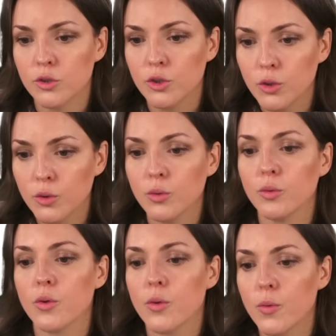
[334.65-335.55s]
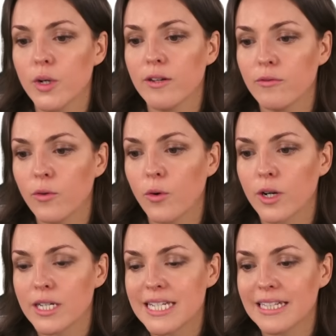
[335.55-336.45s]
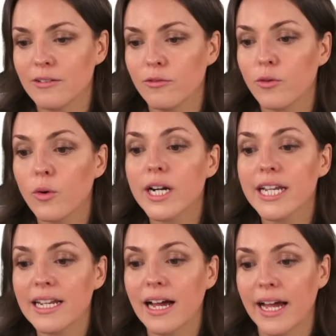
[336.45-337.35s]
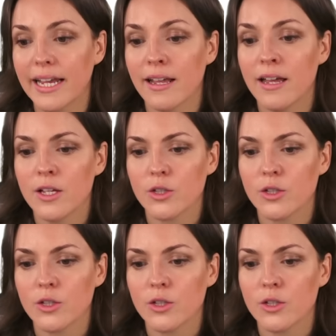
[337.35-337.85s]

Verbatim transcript: 2, 3, 4 till 49.